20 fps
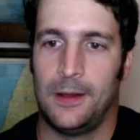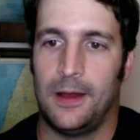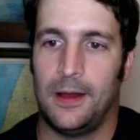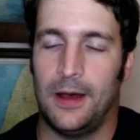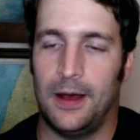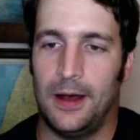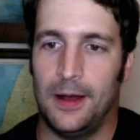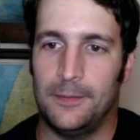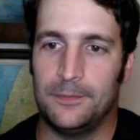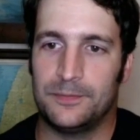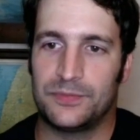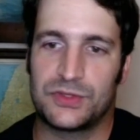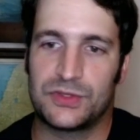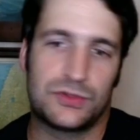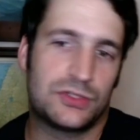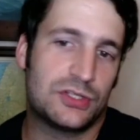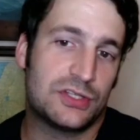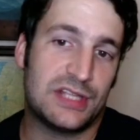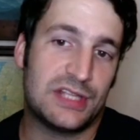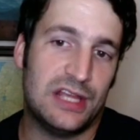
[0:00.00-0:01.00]
So it's
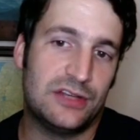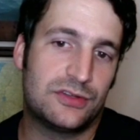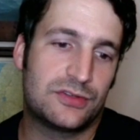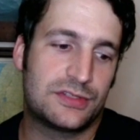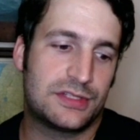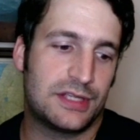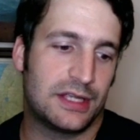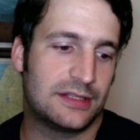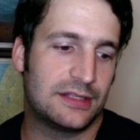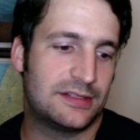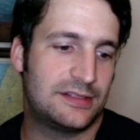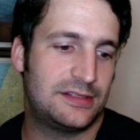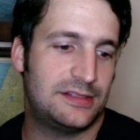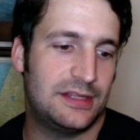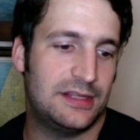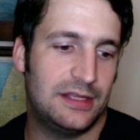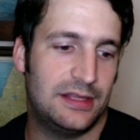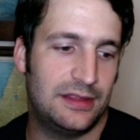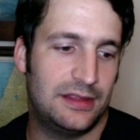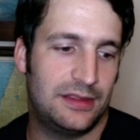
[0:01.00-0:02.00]
just interesting to
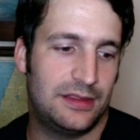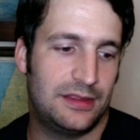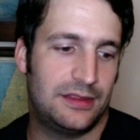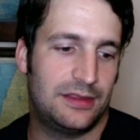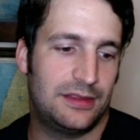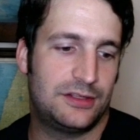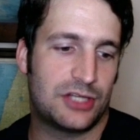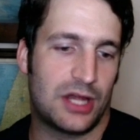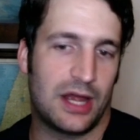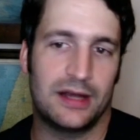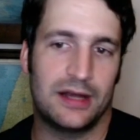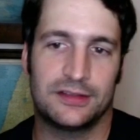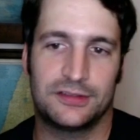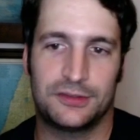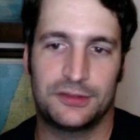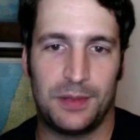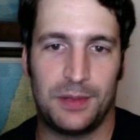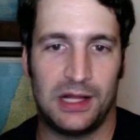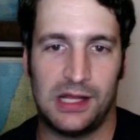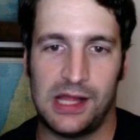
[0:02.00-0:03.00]
see China
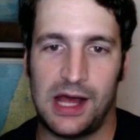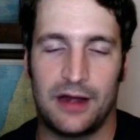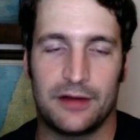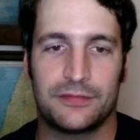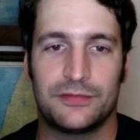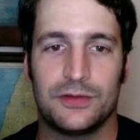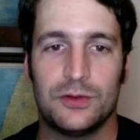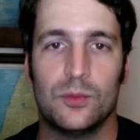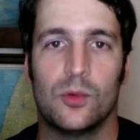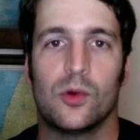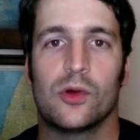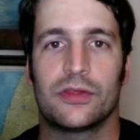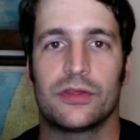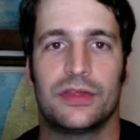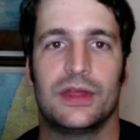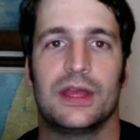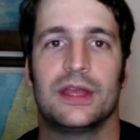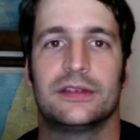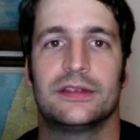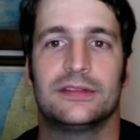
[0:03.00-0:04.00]
spell out a few more
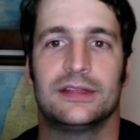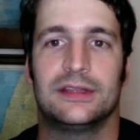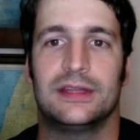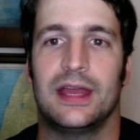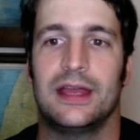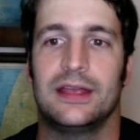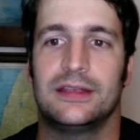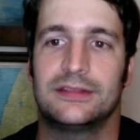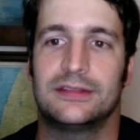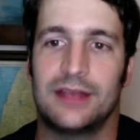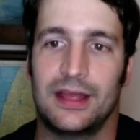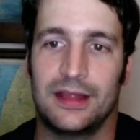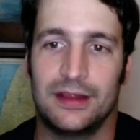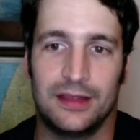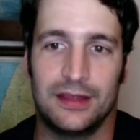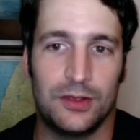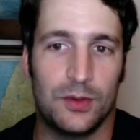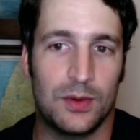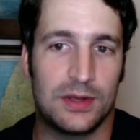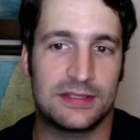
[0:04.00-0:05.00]
things that they say
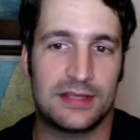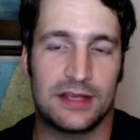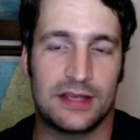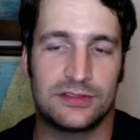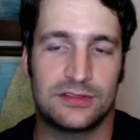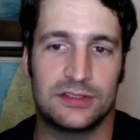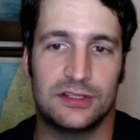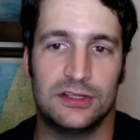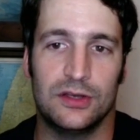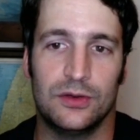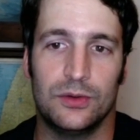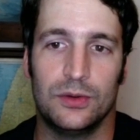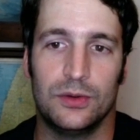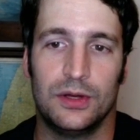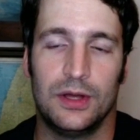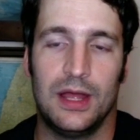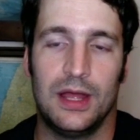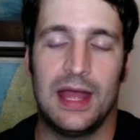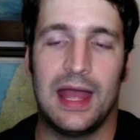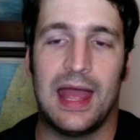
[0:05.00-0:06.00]
the U.S. has to do.
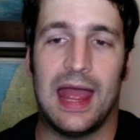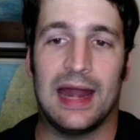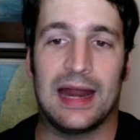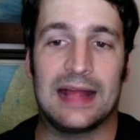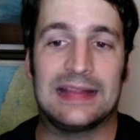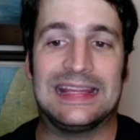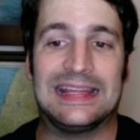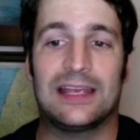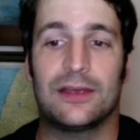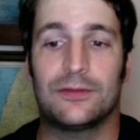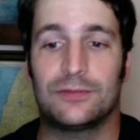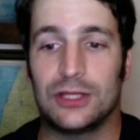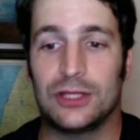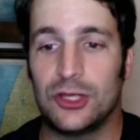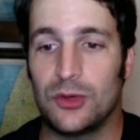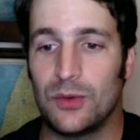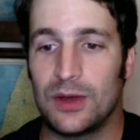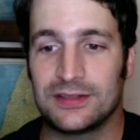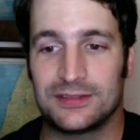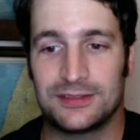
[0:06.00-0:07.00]
And I think if the
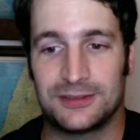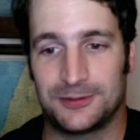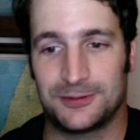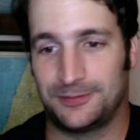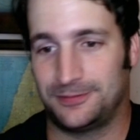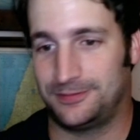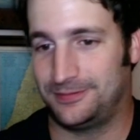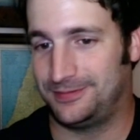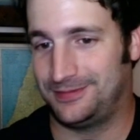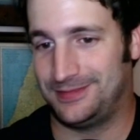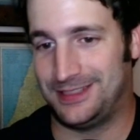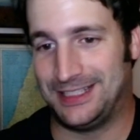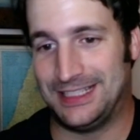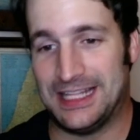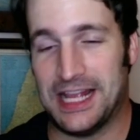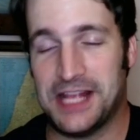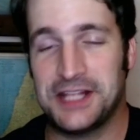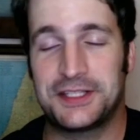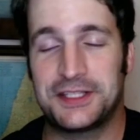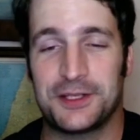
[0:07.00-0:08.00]
U.S.
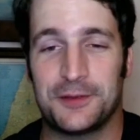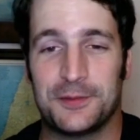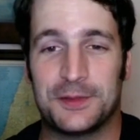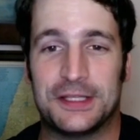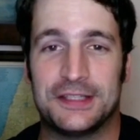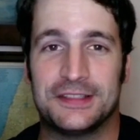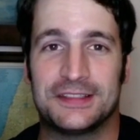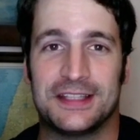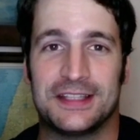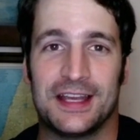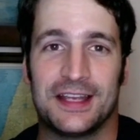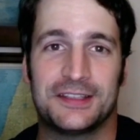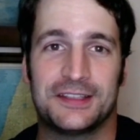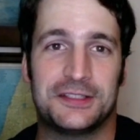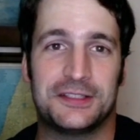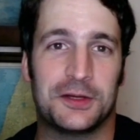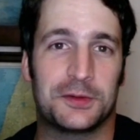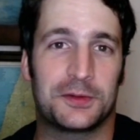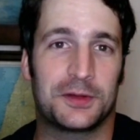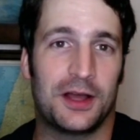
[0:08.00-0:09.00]
did some of these things,
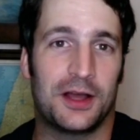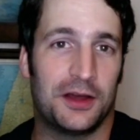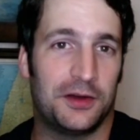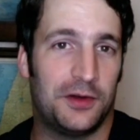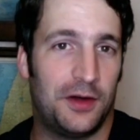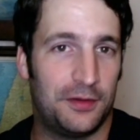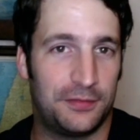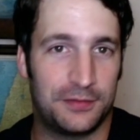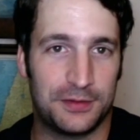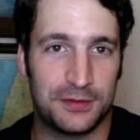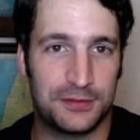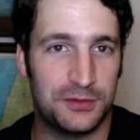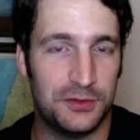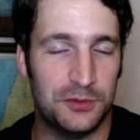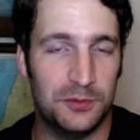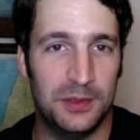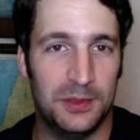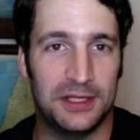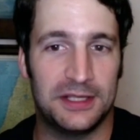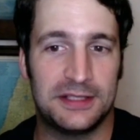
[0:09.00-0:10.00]
you know, cut off this
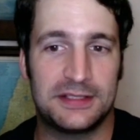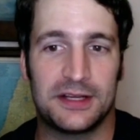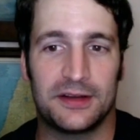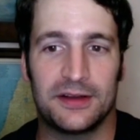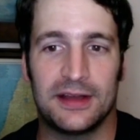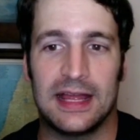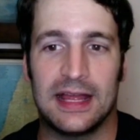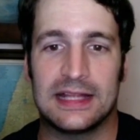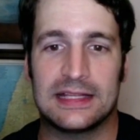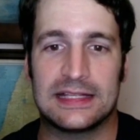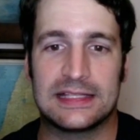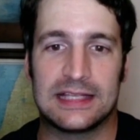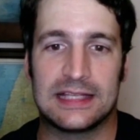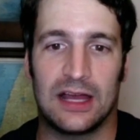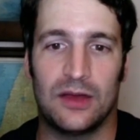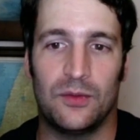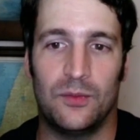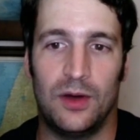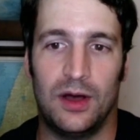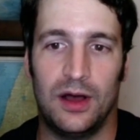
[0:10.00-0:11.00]
new military aid to
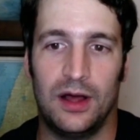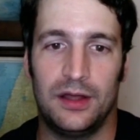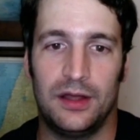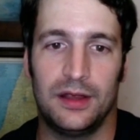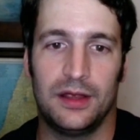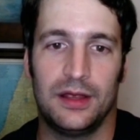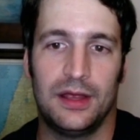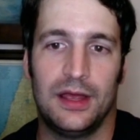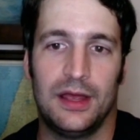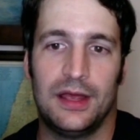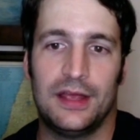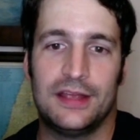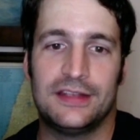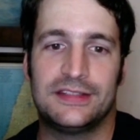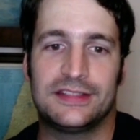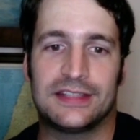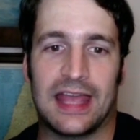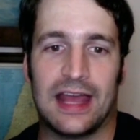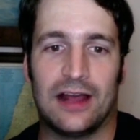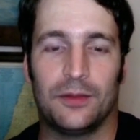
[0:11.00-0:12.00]
Taiwan,
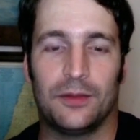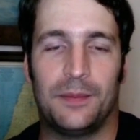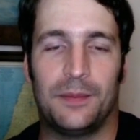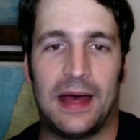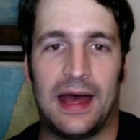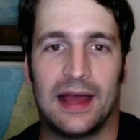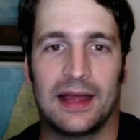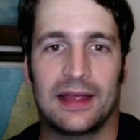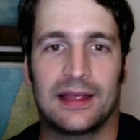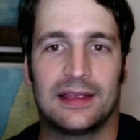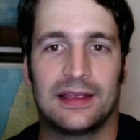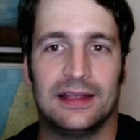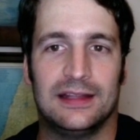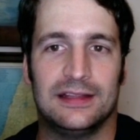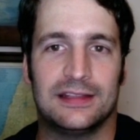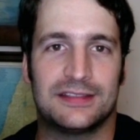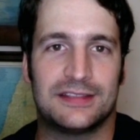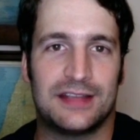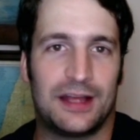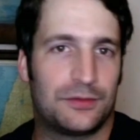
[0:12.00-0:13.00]
scale back in
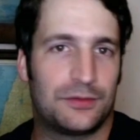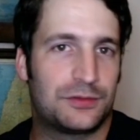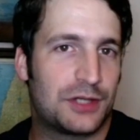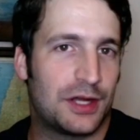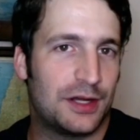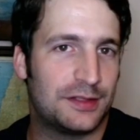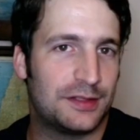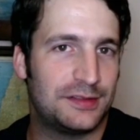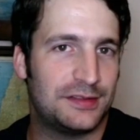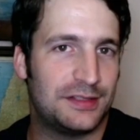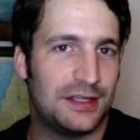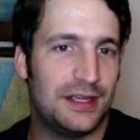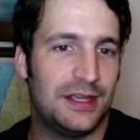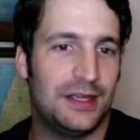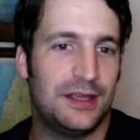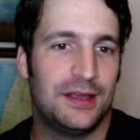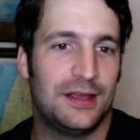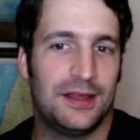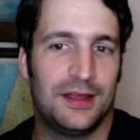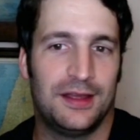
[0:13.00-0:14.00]
the South China Sea,